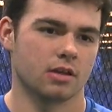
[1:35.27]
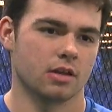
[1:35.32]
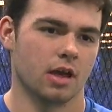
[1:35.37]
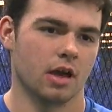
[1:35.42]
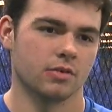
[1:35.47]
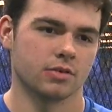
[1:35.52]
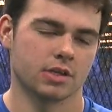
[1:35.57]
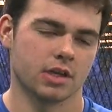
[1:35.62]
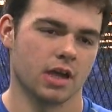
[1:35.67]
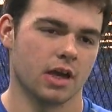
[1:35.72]

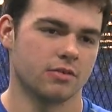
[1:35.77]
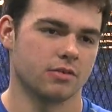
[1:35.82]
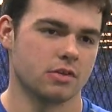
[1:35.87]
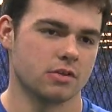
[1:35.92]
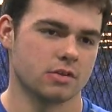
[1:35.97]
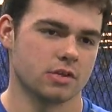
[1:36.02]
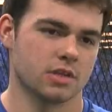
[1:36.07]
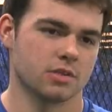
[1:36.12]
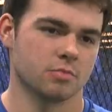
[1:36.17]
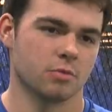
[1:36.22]
I was going to have to
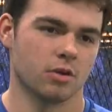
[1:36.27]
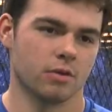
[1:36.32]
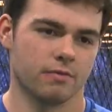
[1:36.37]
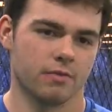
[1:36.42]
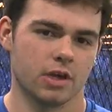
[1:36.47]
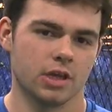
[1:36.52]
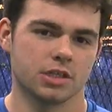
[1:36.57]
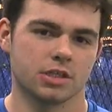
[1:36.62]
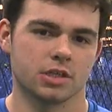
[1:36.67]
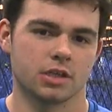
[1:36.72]
use it as
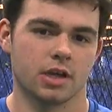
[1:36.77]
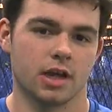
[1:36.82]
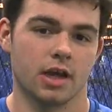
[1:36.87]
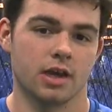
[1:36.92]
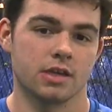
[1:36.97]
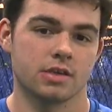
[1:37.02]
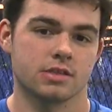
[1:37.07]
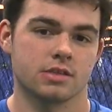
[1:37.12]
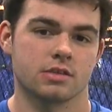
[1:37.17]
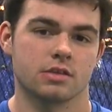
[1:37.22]
motivation, not
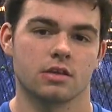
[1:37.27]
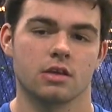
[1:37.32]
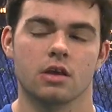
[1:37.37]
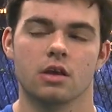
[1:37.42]
as